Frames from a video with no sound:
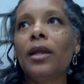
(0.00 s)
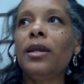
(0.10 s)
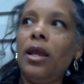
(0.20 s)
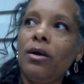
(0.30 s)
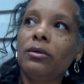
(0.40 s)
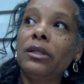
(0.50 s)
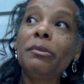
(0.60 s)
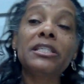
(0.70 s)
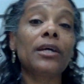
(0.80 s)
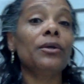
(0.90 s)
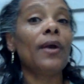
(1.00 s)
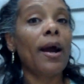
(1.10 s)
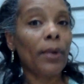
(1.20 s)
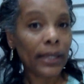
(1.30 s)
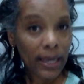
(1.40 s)
Now, let me tell you
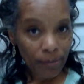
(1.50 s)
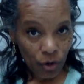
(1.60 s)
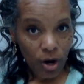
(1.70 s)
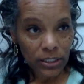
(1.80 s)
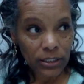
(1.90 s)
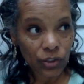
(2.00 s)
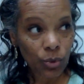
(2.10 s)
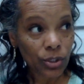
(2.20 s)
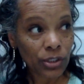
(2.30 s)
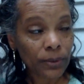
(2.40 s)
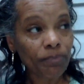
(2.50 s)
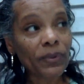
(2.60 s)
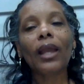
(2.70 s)
how I came across Latoija.